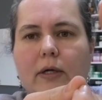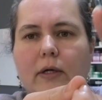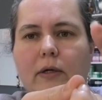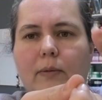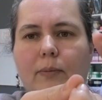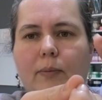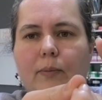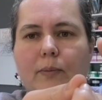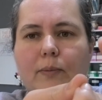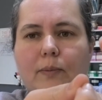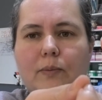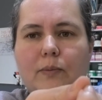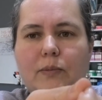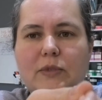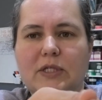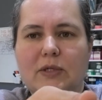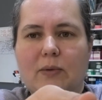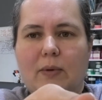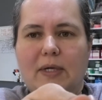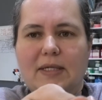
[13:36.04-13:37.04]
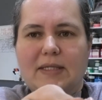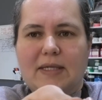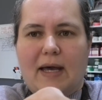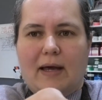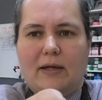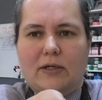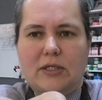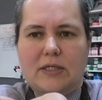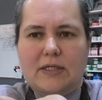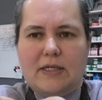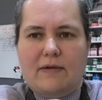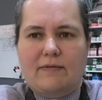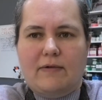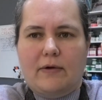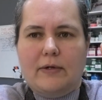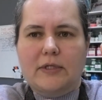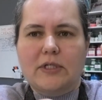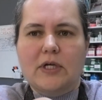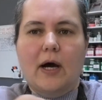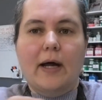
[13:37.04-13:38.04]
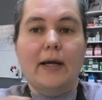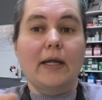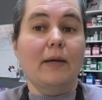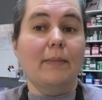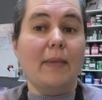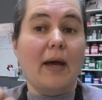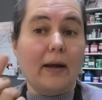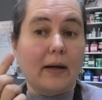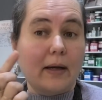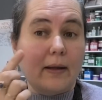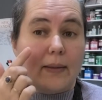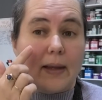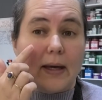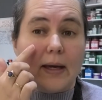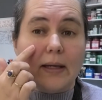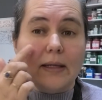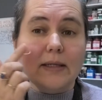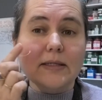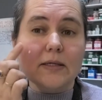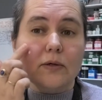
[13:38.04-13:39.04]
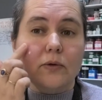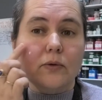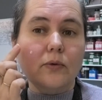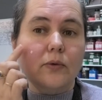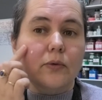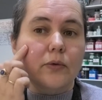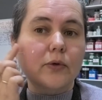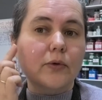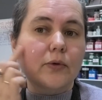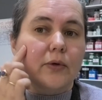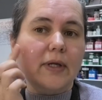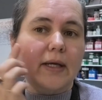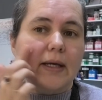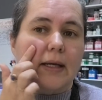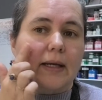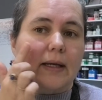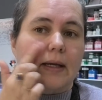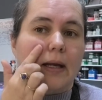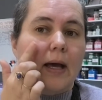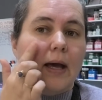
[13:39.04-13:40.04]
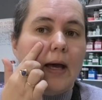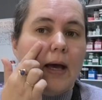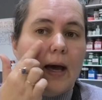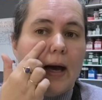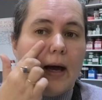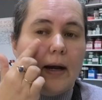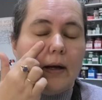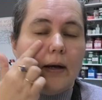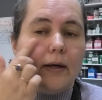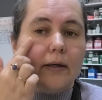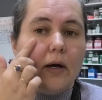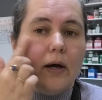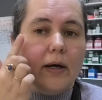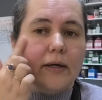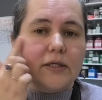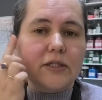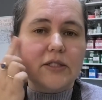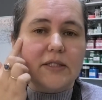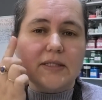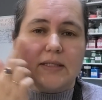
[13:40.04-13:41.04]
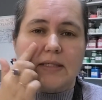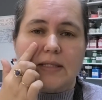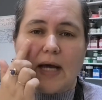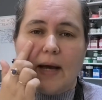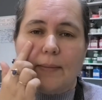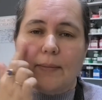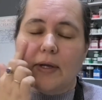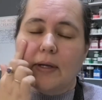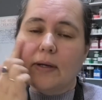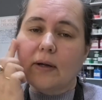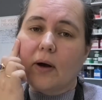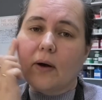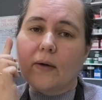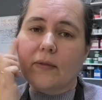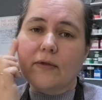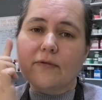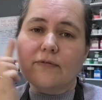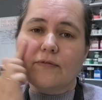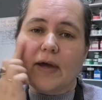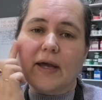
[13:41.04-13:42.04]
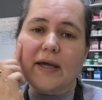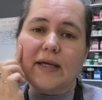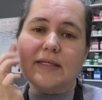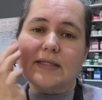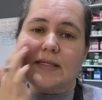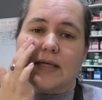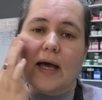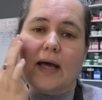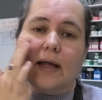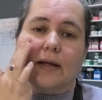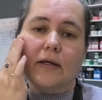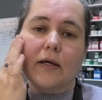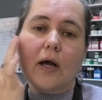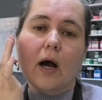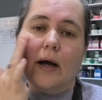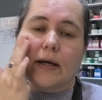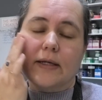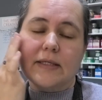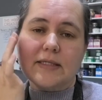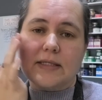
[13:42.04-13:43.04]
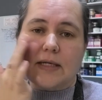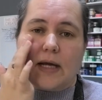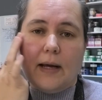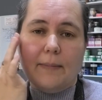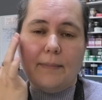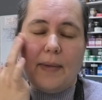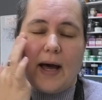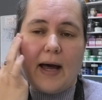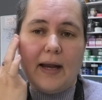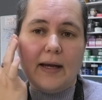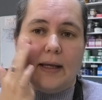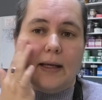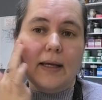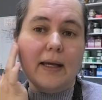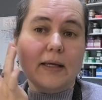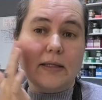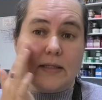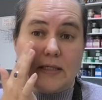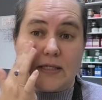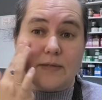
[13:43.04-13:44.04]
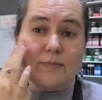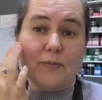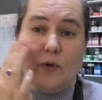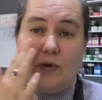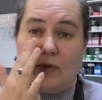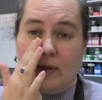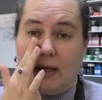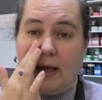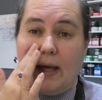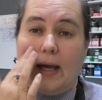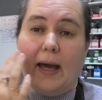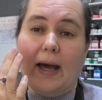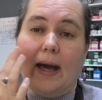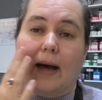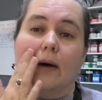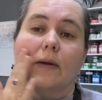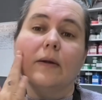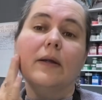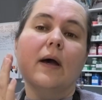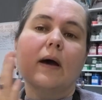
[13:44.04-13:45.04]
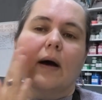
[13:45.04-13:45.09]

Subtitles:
going to squeeze out just a very tiny amount, and that is all you need. And I kind of just dab it on the face and kind of start patting and smoothing it out.